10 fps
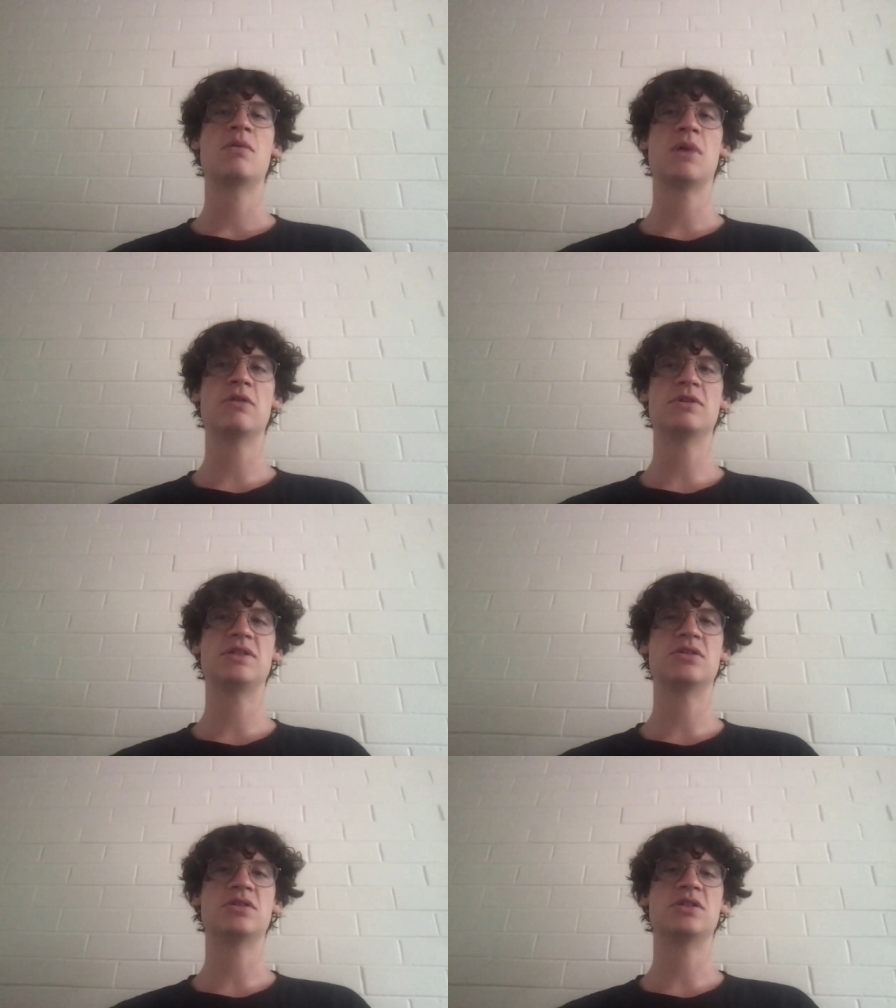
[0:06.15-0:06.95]
My
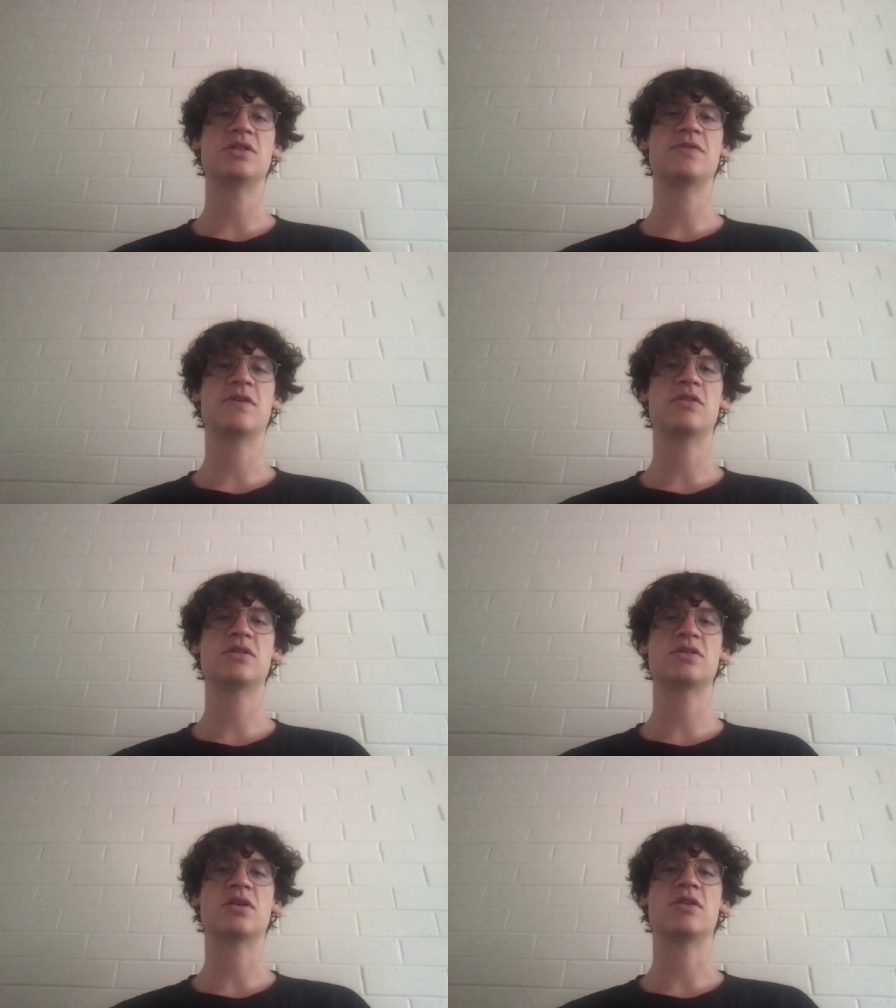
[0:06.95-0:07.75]
research is
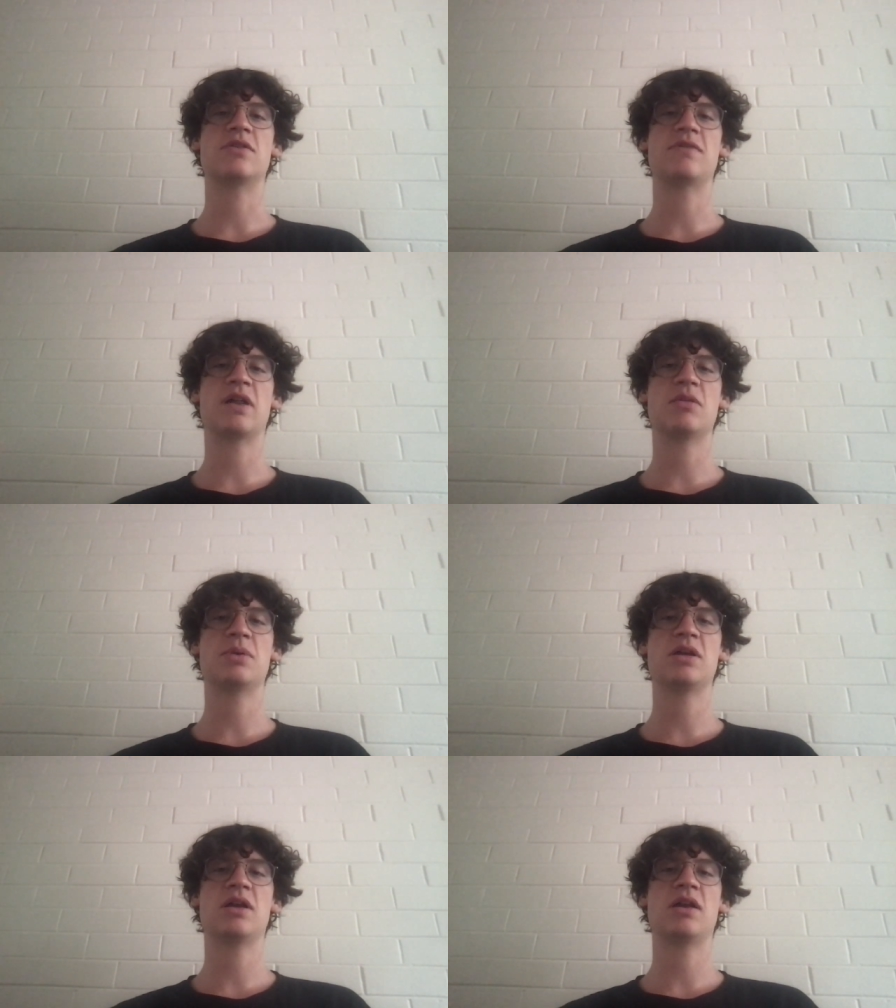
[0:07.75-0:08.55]
focused on
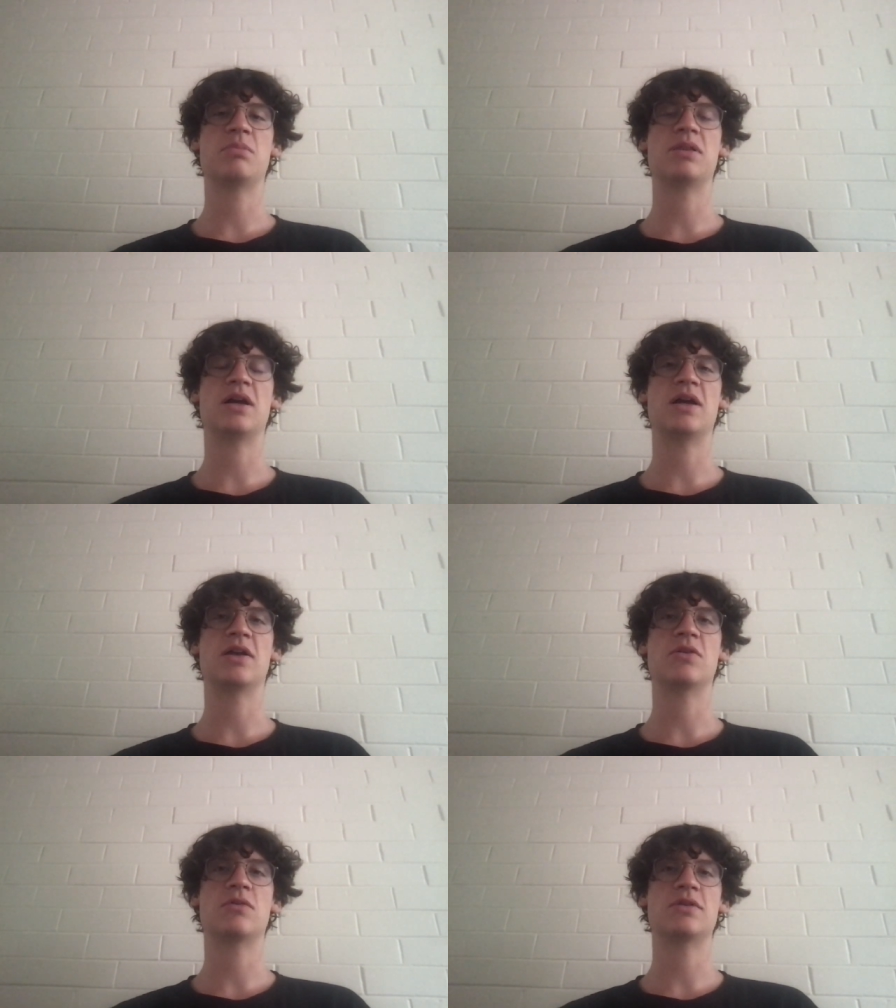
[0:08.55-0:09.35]
developing and
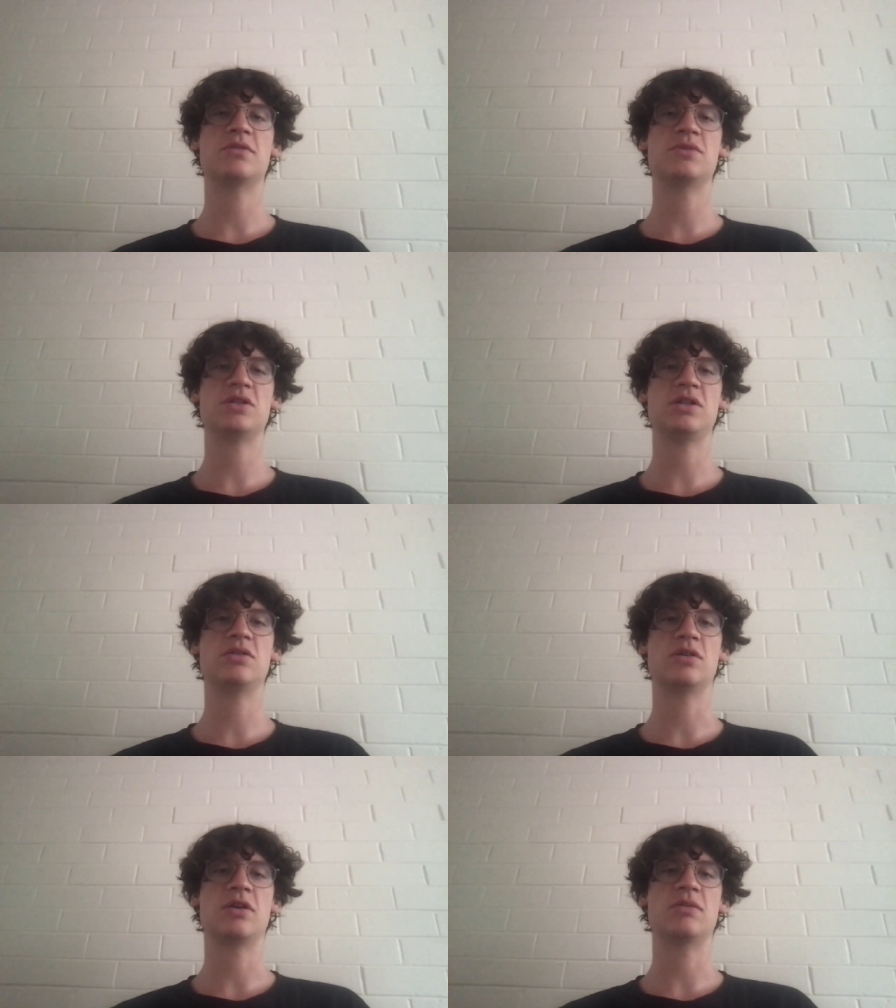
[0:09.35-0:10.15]
applying quantum
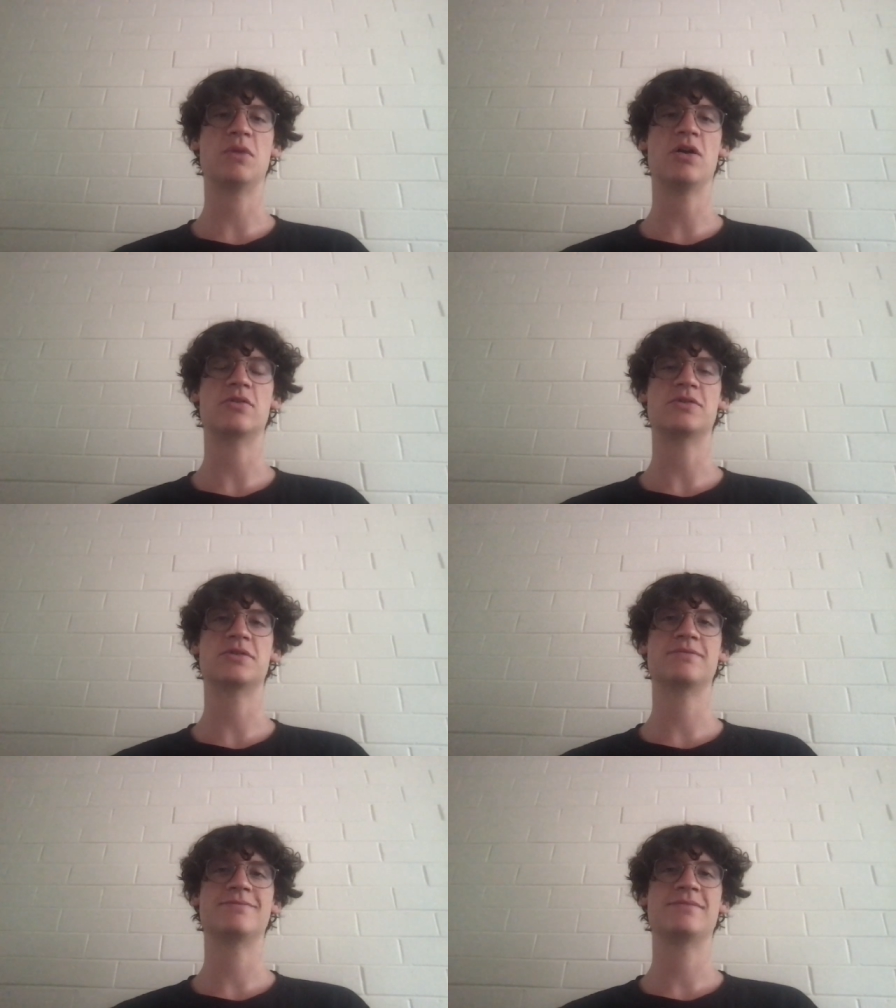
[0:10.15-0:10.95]
machine learning models.